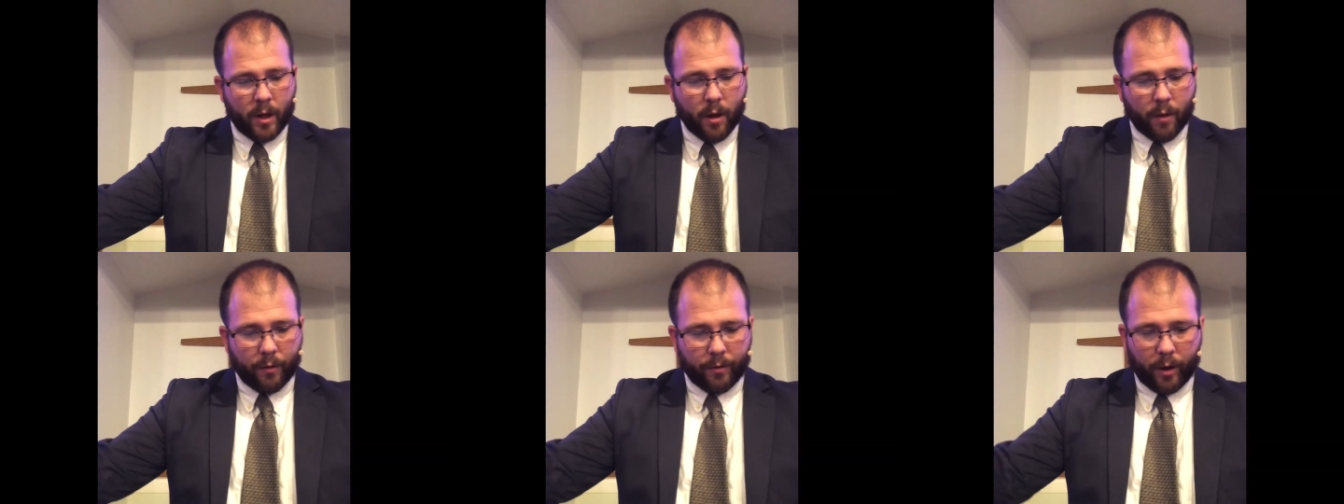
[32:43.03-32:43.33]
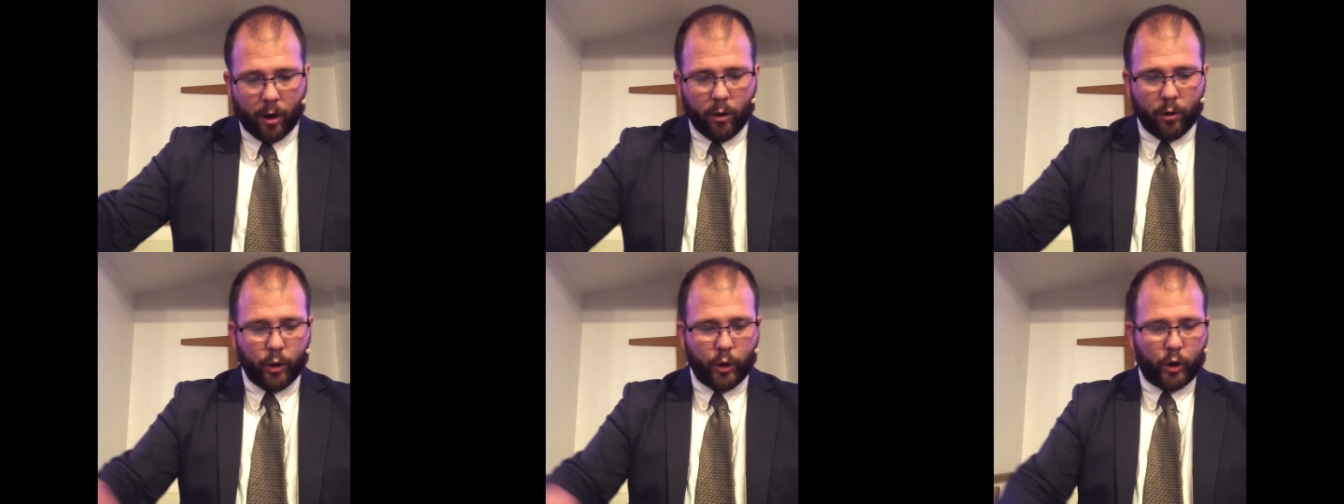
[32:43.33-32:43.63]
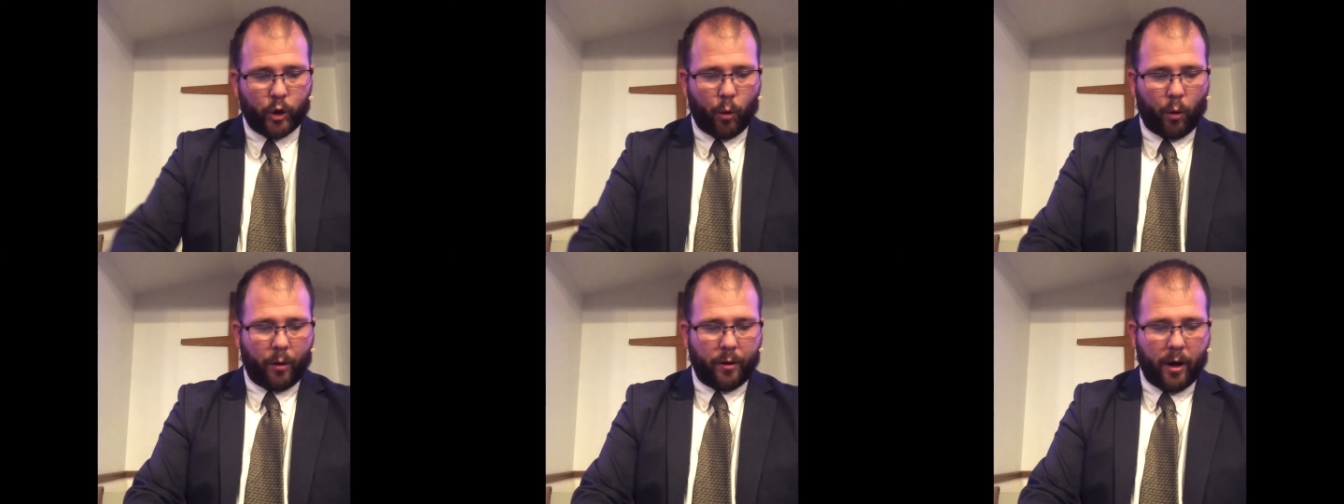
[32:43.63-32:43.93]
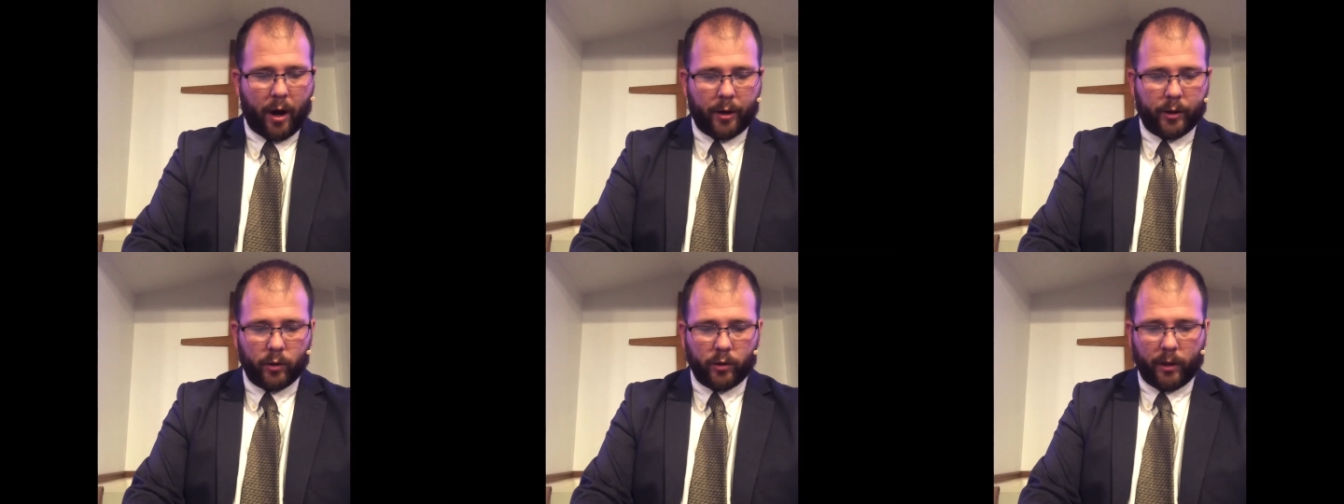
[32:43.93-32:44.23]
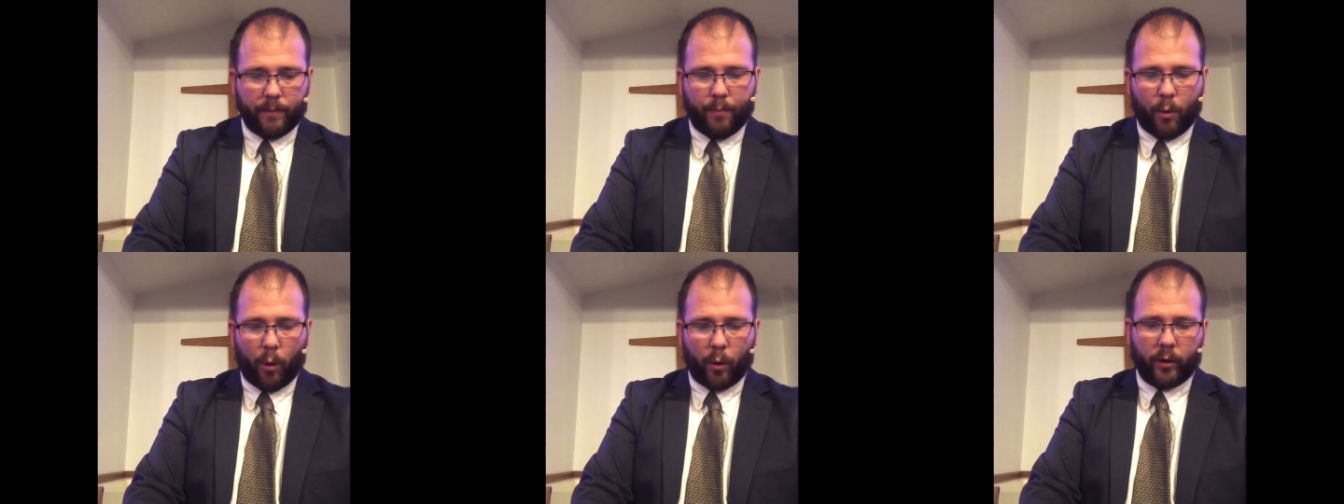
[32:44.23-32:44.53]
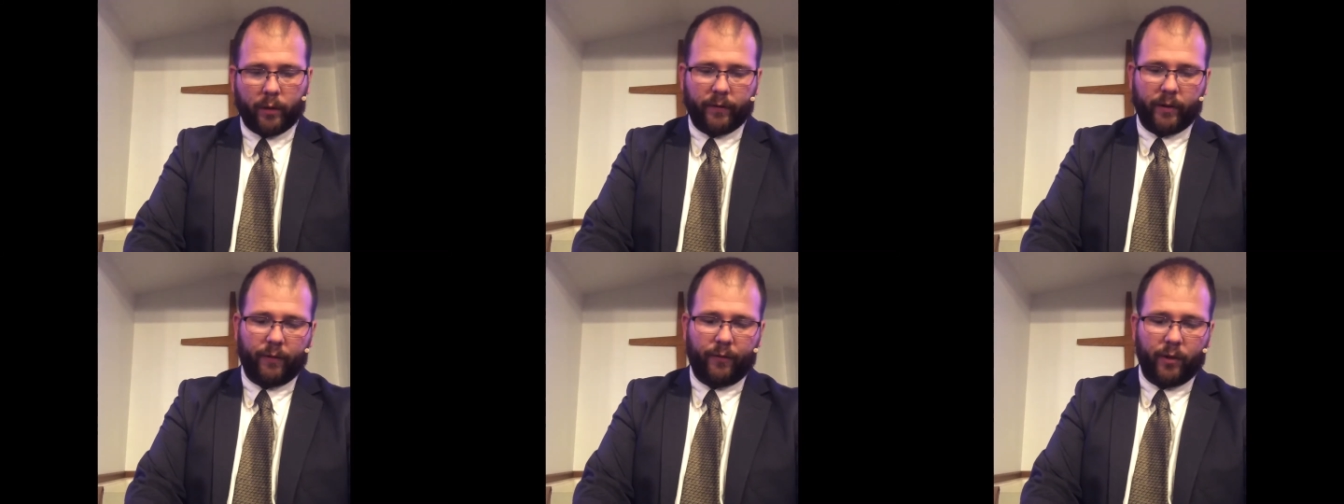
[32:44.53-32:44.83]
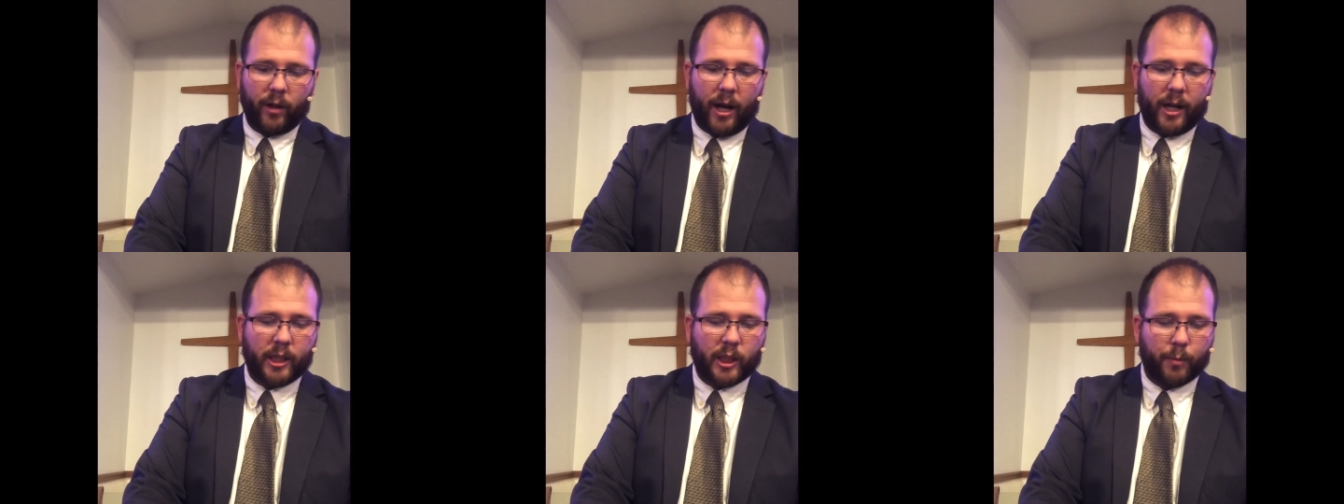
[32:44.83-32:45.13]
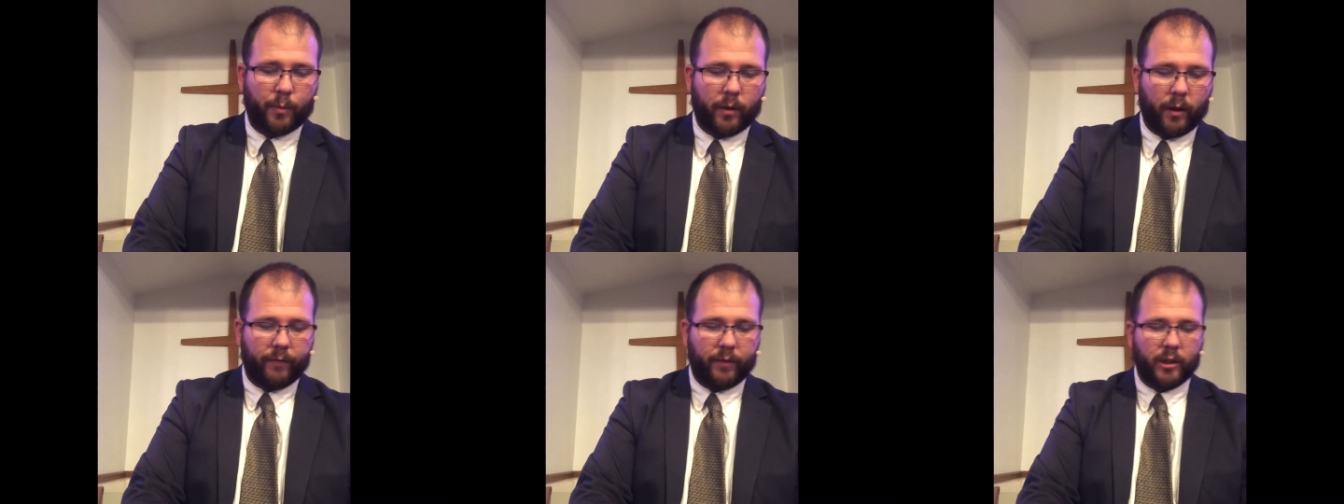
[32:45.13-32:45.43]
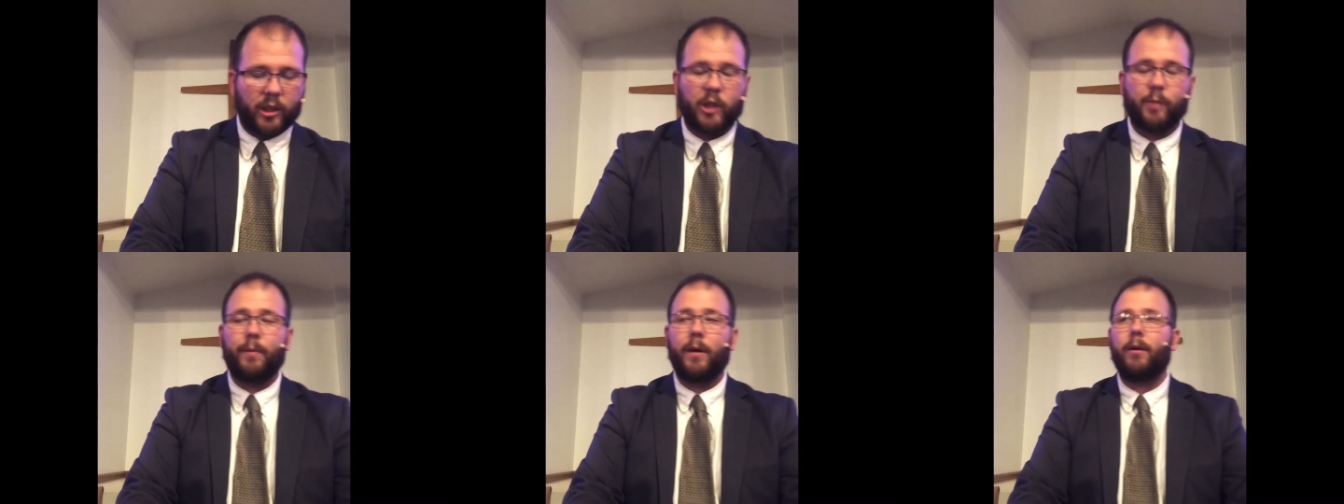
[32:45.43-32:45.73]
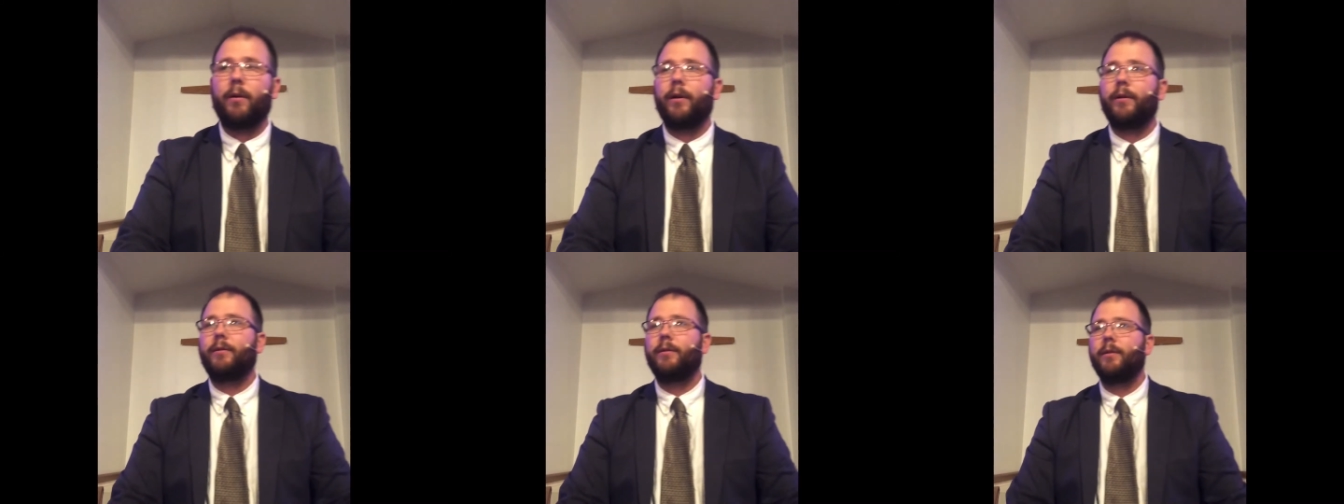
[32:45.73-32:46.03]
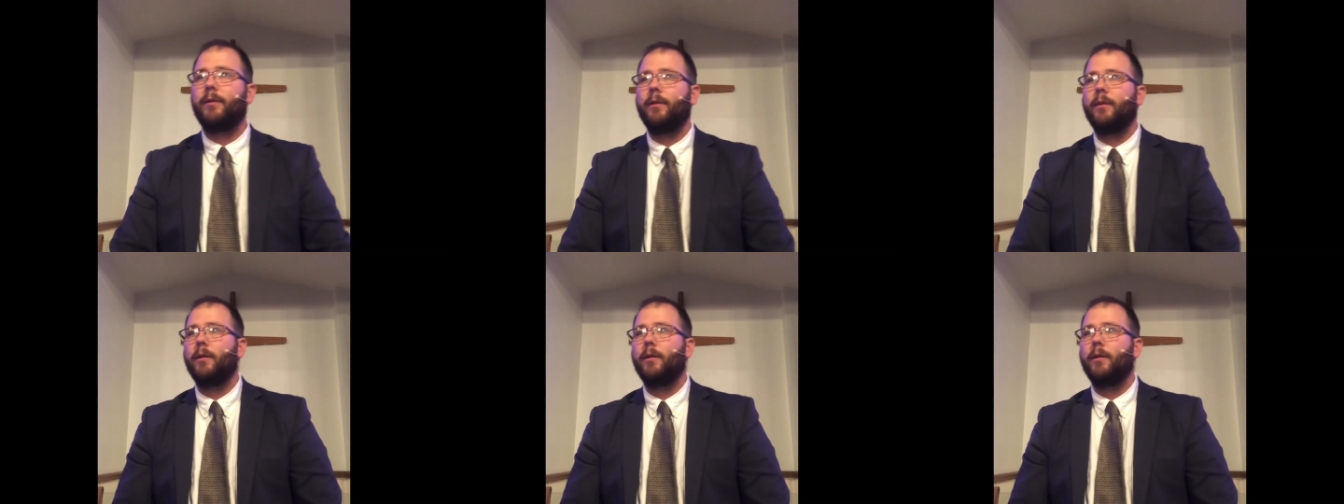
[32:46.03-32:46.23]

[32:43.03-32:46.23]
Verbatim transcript: those who are not only born of the flesh, but of the Spirit.